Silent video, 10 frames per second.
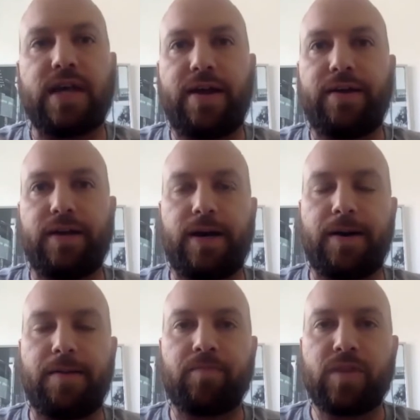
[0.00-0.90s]
And
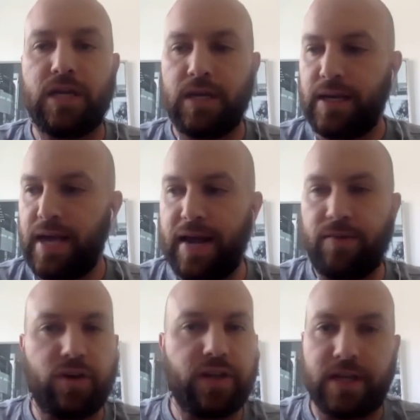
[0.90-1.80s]

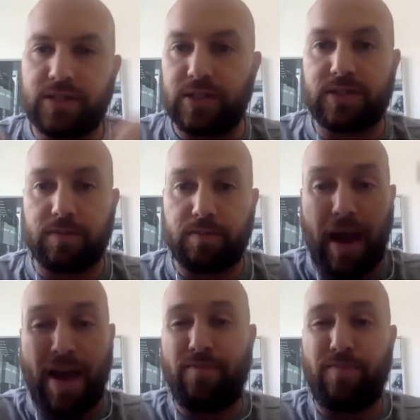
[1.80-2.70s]
really it's just,
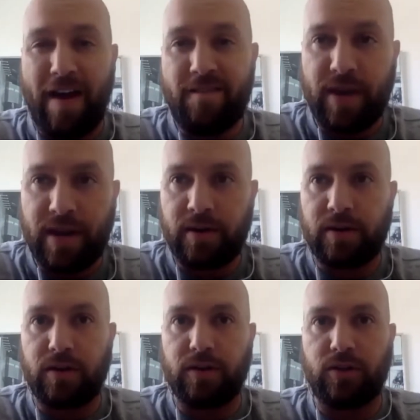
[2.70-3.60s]
I've been
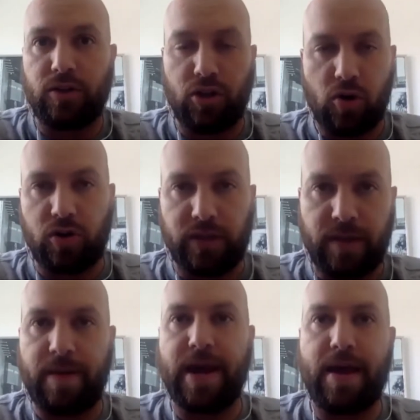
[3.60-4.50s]
locally in
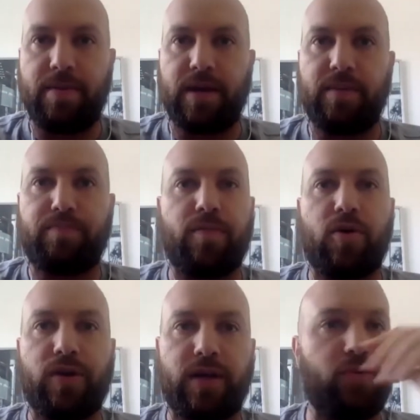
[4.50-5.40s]
Miami
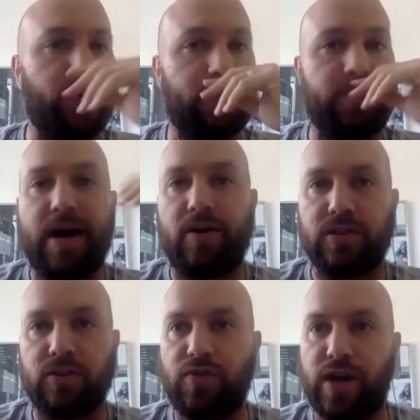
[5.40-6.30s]
promoting Points and Miles
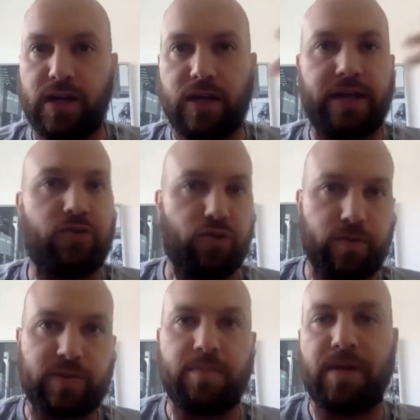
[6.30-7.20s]
and creating like
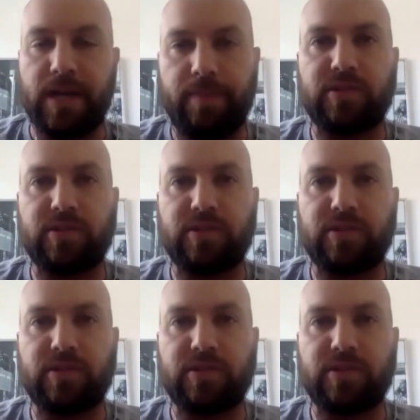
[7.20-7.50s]
groups and meetups.